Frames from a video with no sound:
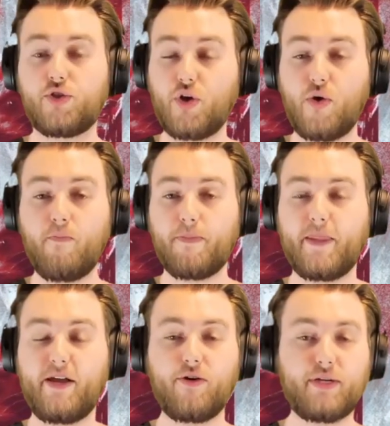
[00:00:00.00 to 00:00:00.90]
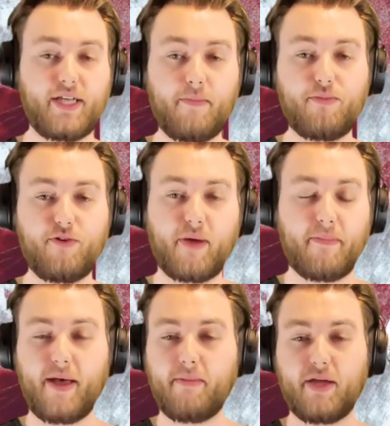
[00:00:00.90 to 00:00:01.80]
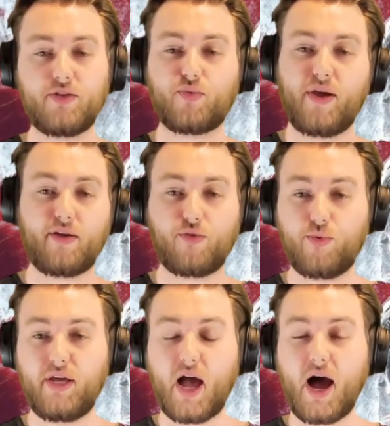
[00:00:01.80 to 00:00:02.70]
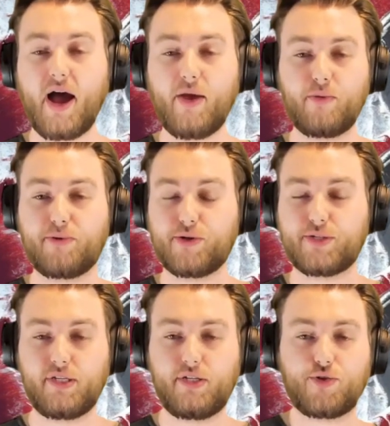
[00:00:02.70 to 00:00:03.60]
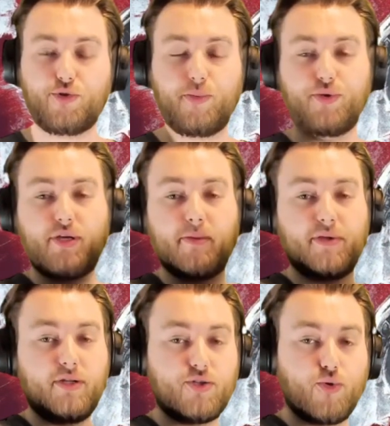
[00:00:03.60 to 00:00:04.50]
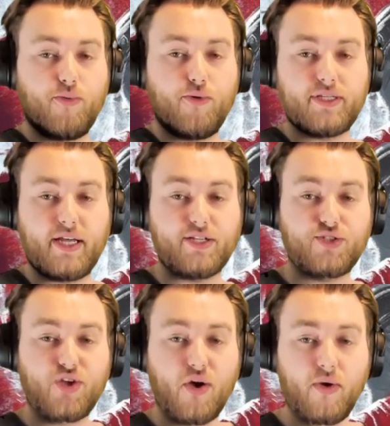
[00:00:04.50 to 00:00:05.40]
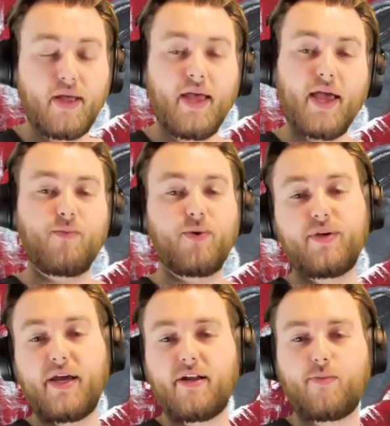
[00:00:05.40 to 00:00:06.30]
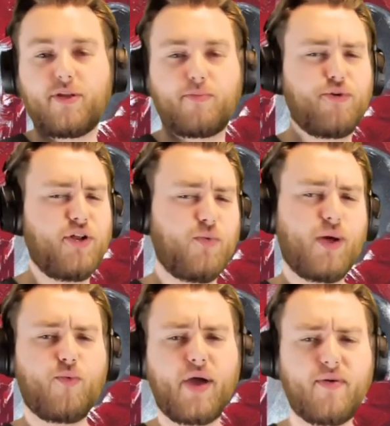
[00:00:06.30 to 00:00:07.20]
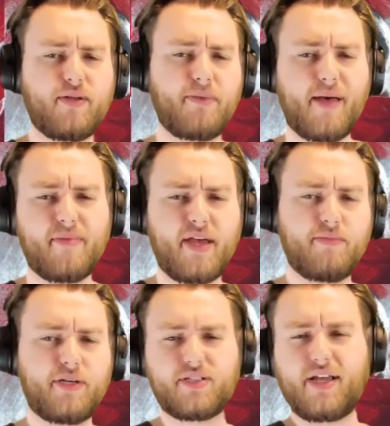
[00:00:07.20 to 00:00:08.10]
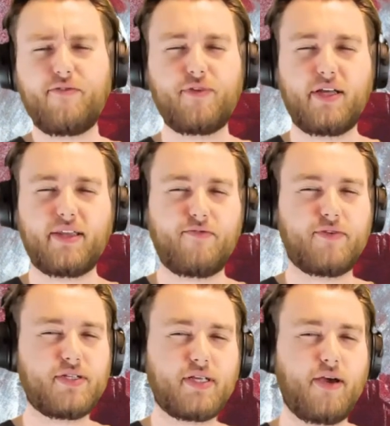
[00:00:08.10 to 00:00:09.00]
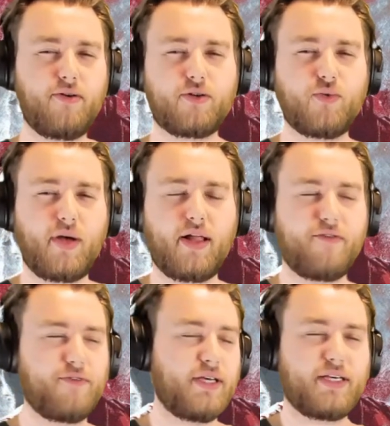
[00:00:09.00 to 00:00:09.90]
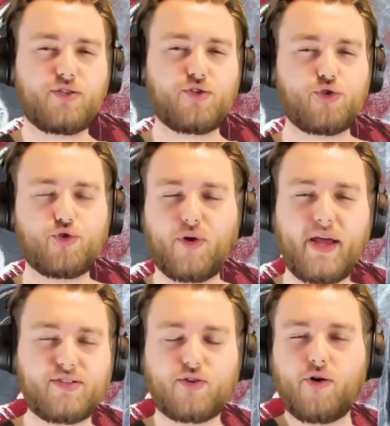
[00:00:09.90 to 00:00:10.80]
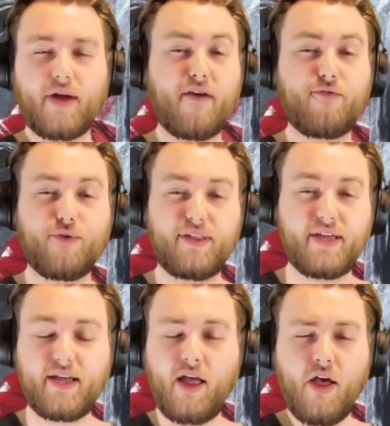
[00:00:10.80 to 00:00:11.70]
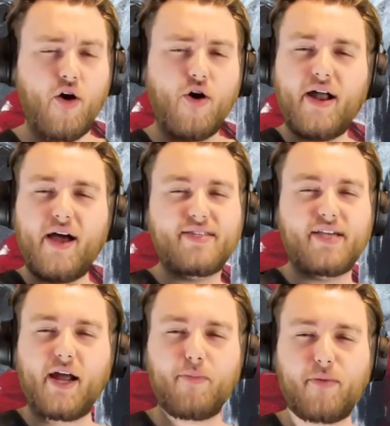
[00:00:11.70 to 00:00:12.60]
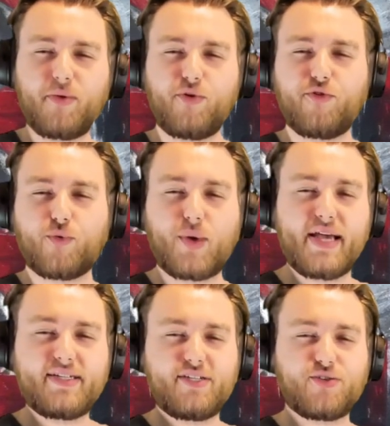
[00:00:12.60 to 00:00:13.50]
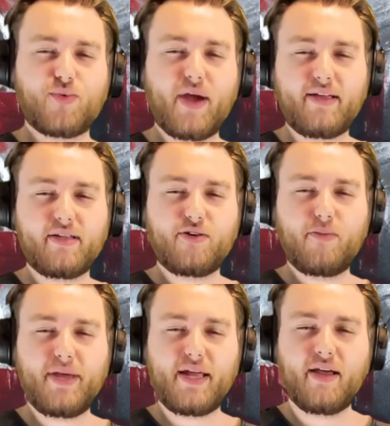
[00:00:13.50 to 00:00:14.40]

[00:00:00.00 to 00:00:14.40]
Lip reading: So In our example, if my Batman is rank 3, I would personally distribute the ability score points like so, and we would end up with a pretty well-rounded Batman because I feel like that fits the character well. I feel like his strengths are everything. On hindsight, I probably would have raised his rank a little bit.